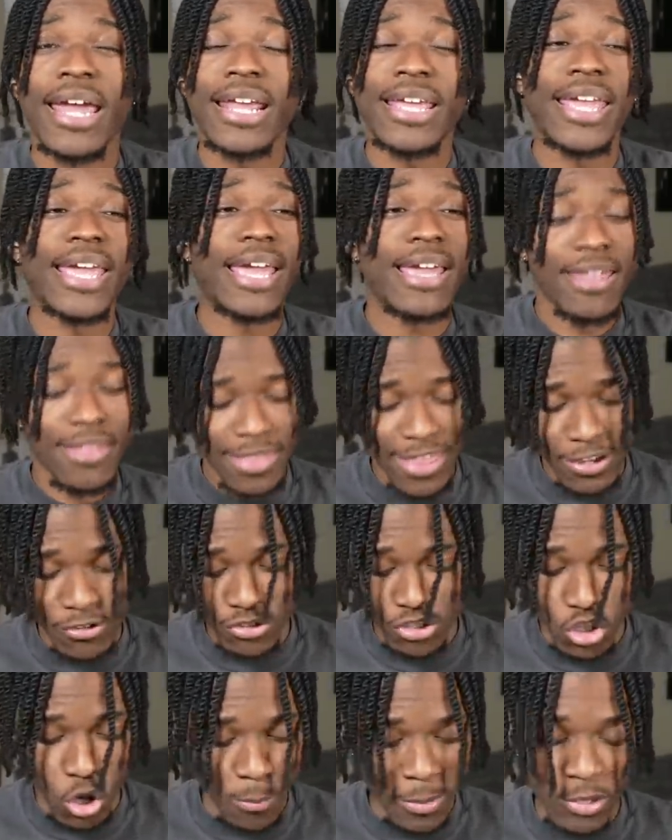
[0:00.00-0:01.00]
And again,
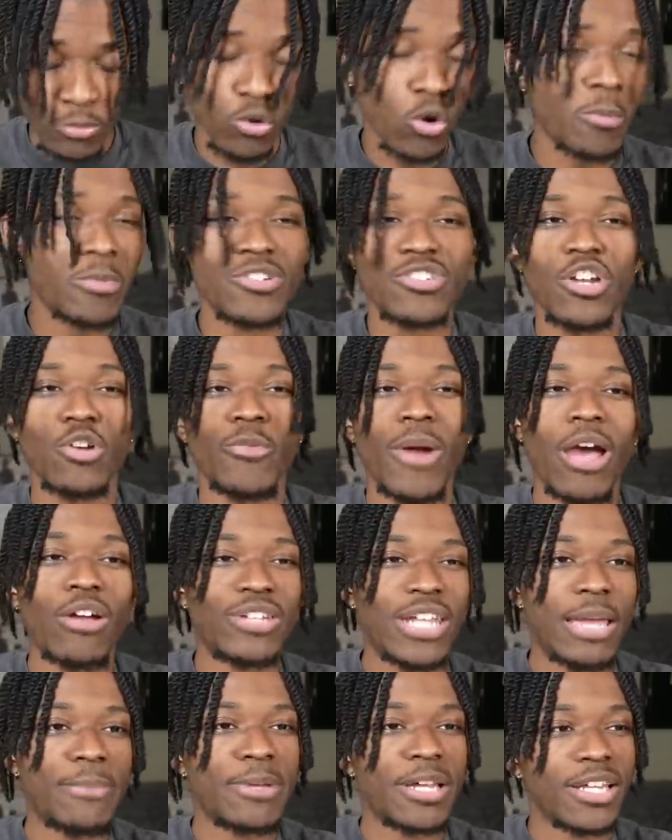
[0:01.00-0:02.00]
there's so many rumors
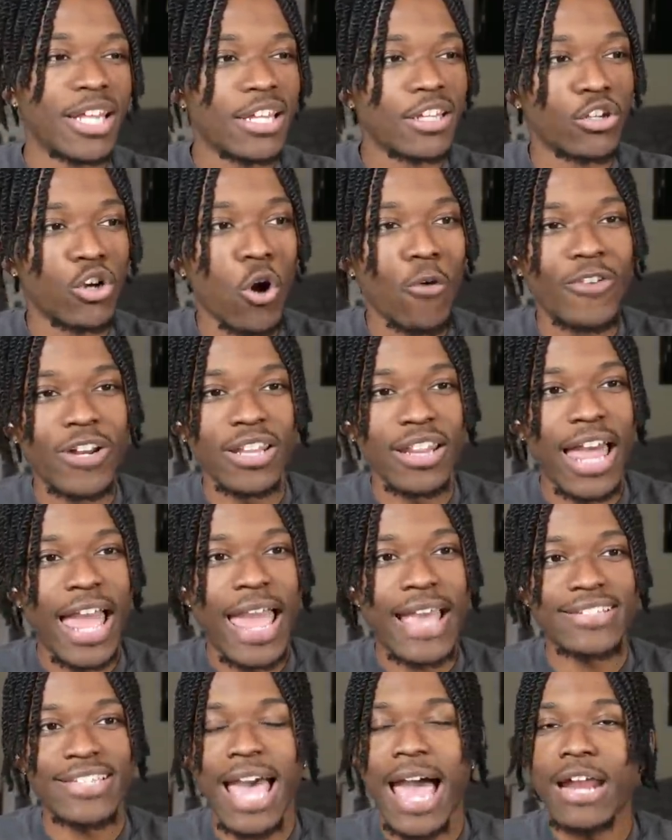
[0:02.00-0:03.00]
around Damian Lillard over the
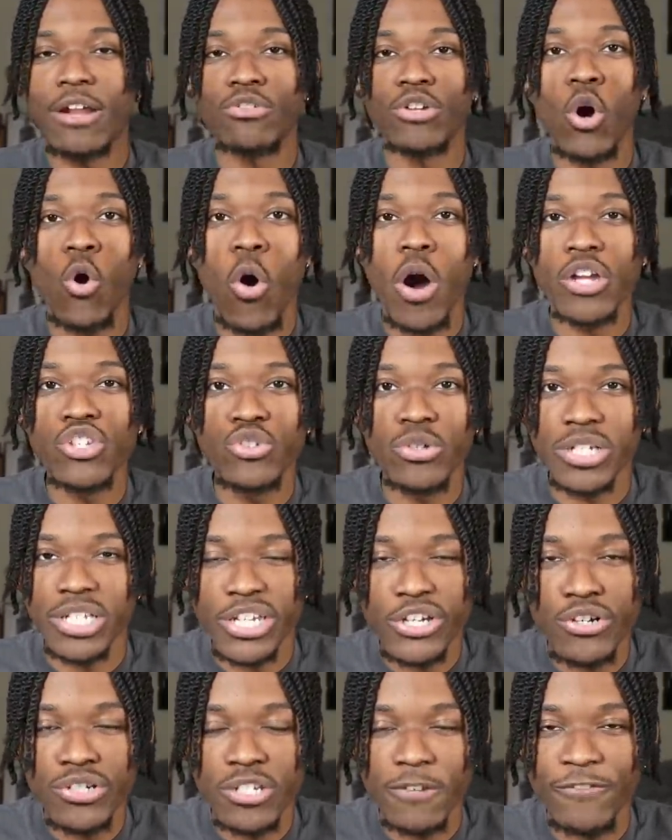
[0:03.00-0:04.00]
last, I don't know,
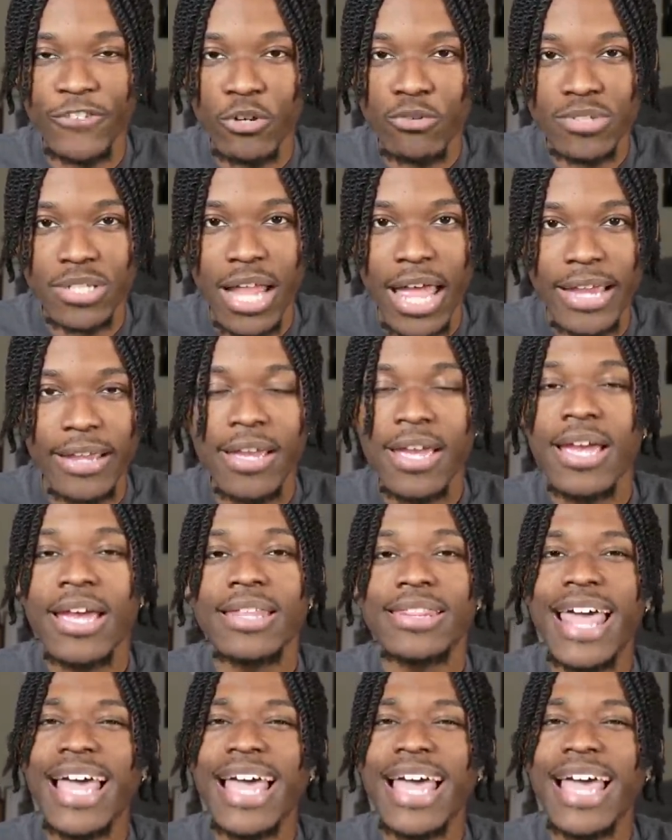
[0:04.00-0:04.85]
100 years, it feels like.